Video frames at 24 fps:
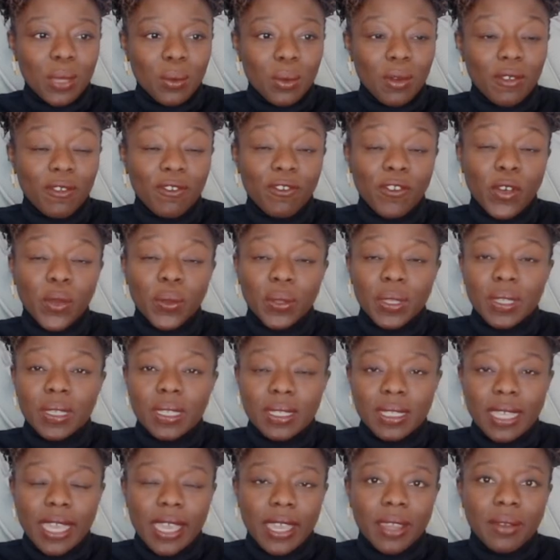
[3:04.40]
were
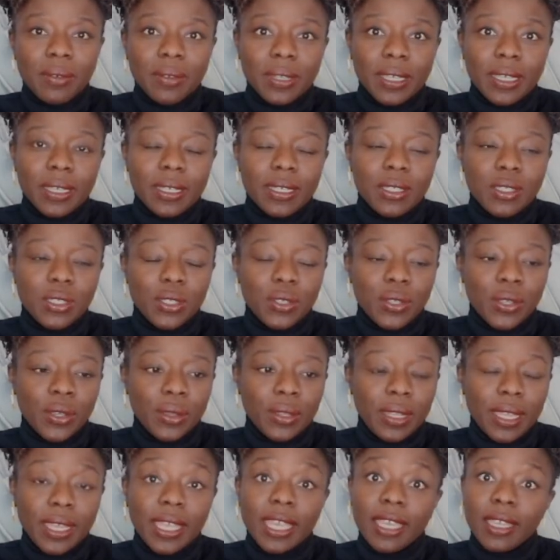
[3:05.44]
focus areas,
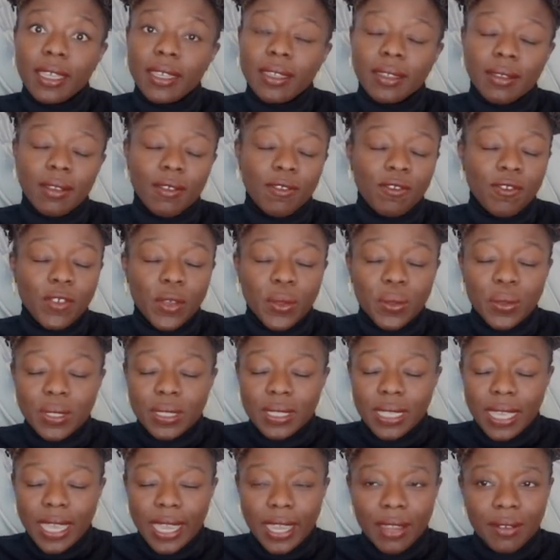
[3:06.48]

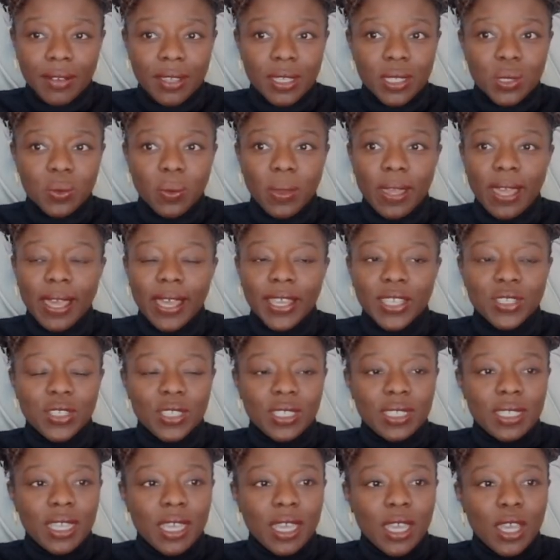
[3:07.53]
focus areas where I
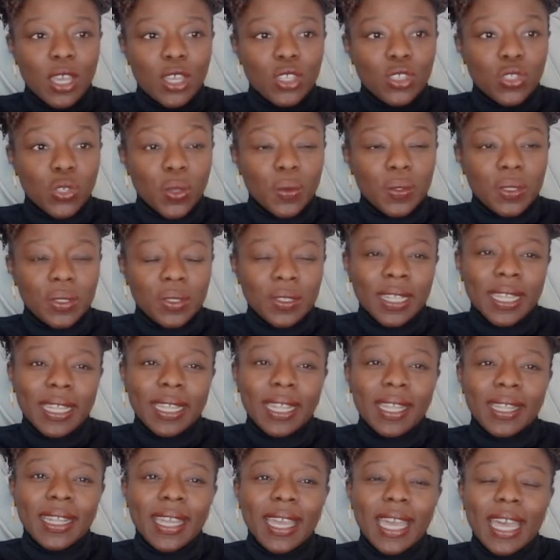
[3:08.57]
just zoned in, and
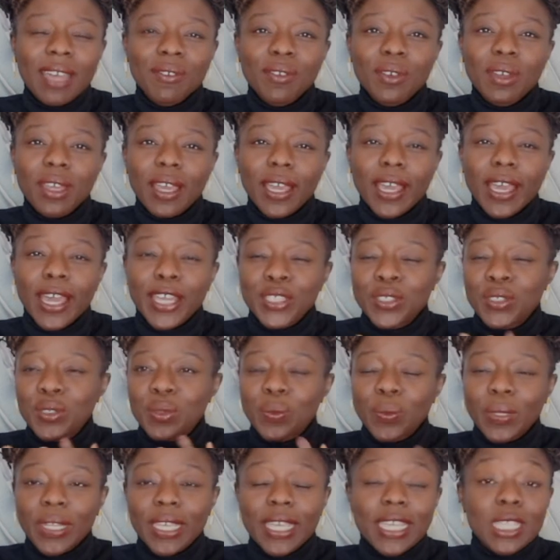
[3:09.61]
I don't know
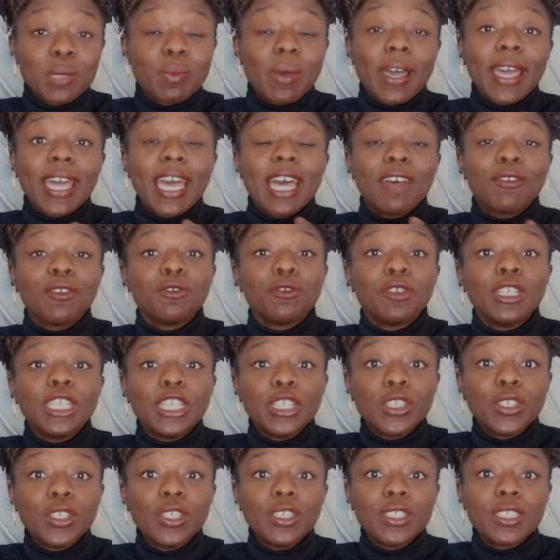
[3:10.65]
what it is, but
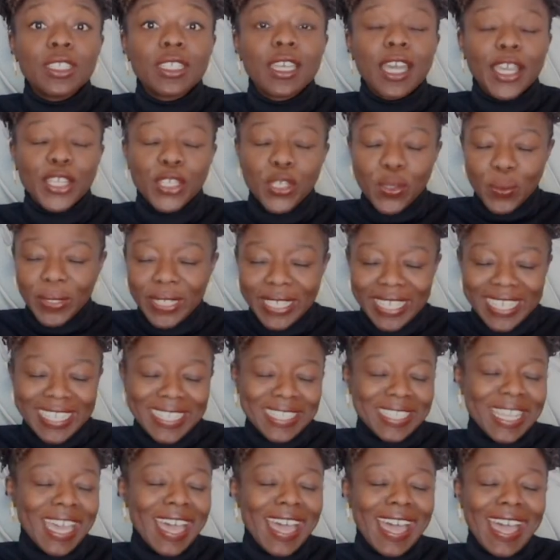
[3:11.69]
I know what it
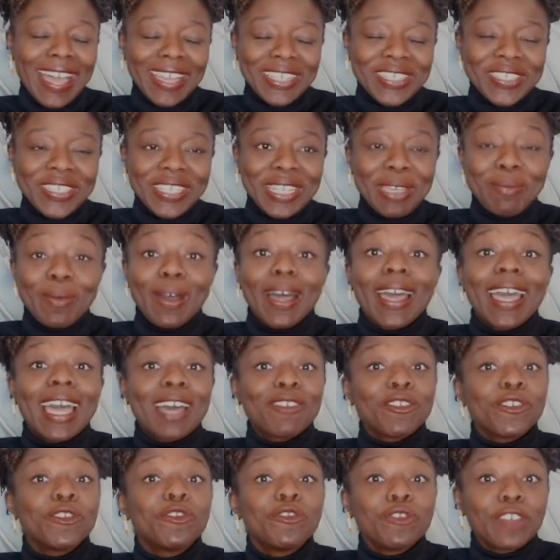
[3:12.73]
is actually, but I
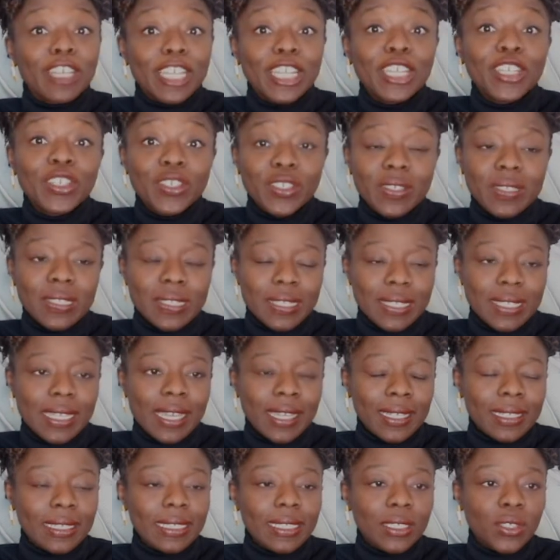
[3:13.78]
have a really good
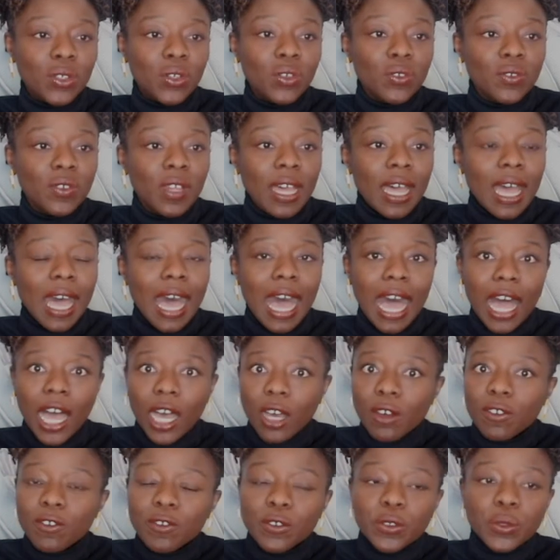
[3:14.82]
understanding of
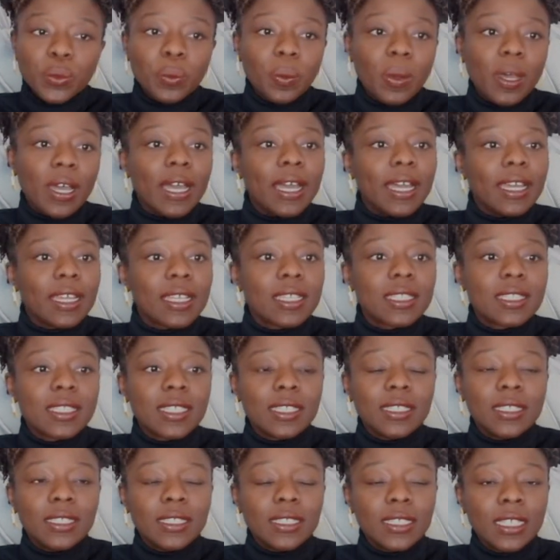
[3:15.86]
how food works,
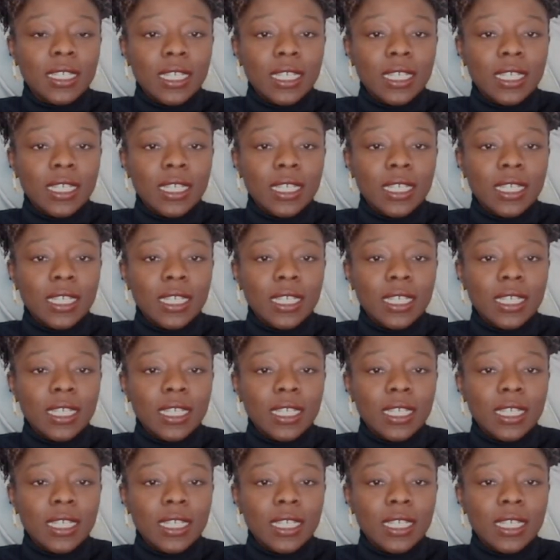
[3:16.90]
and